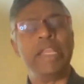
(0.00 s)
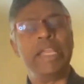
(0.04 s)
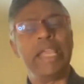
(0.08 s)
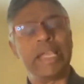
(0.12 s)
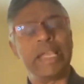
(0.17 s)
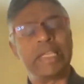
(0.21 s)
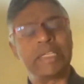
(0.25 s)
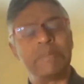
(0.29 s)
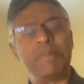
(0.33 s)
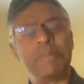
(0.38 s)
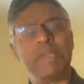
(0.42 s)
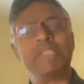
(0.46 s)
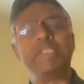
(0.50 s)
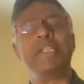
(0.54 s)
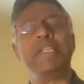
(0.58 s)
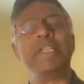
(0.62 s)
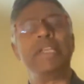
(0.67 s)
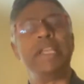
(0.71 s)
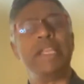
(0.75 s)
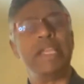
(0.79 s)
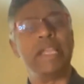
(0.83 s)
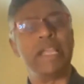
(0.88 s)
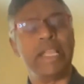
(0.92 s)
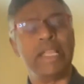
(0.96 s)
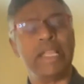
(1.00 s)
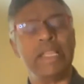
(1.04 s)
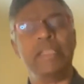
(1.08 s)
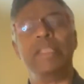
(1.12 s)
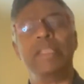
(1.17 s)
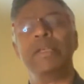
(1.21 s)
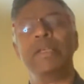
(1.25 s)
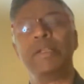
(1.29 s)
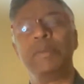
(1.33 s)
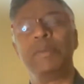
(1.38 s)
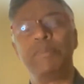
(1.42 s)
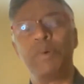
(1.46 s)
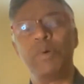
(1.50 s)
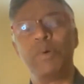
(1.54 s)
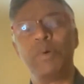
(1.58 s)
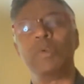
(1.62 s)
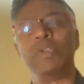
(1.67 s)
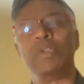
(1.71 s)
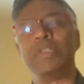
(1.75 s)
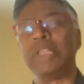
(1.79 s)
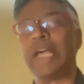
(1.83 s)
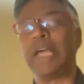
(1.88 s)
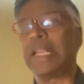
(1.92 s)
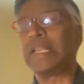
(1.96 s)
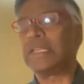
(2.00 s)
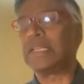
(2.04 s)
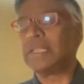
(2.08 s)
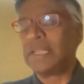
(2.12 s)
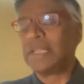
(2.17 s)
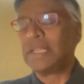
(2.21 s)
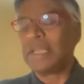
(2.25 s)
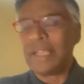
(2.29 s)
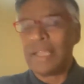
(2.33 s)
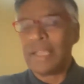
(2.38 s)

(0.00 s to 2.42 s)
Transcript: explicitly in the report that